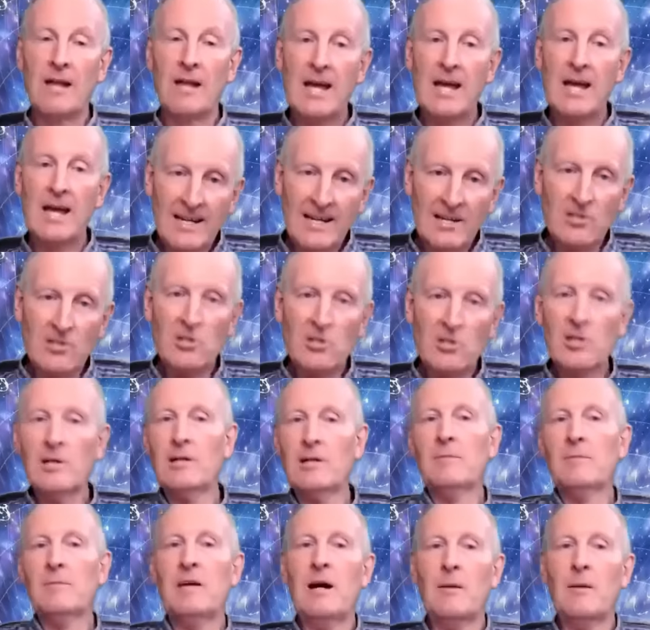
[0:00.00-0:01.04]
and it
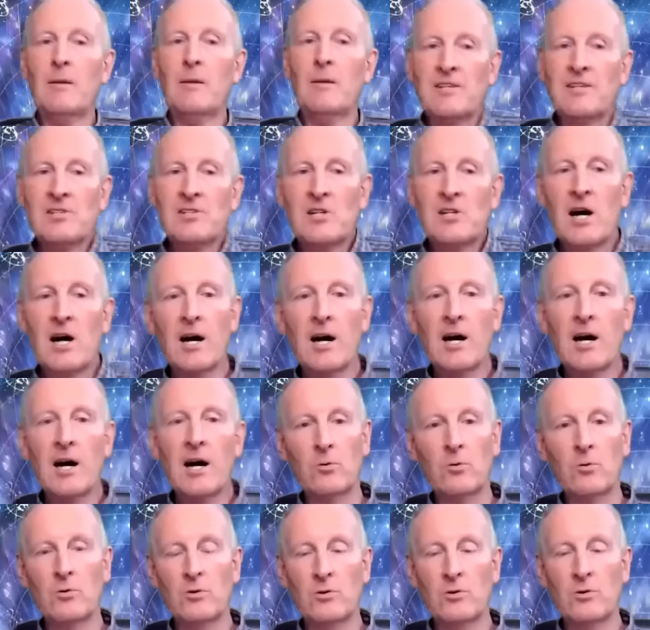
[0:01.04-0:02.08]
took me up this tunnel